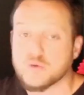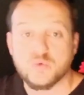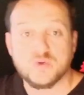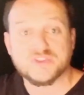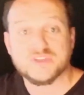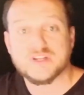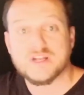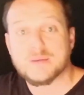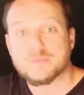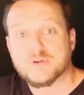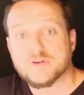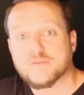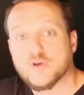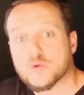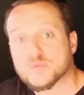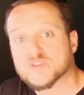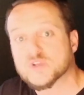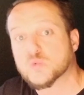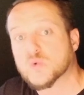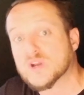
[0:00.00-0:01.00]
with the number of
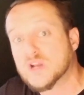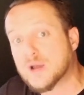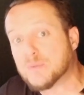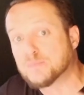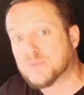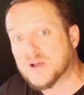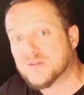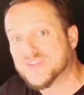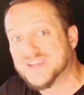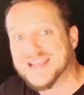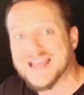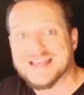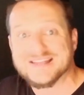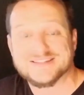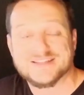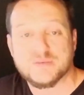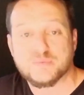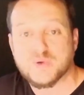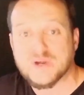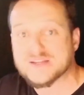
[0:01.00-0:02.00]
homes that went above the
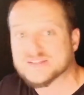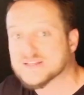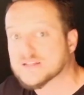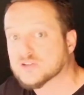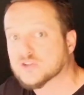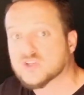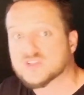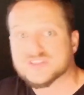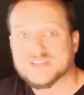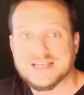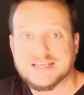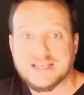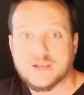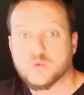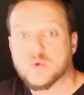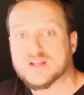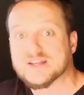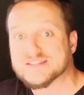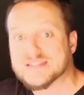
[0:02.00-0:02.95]
asking price. It looks like it went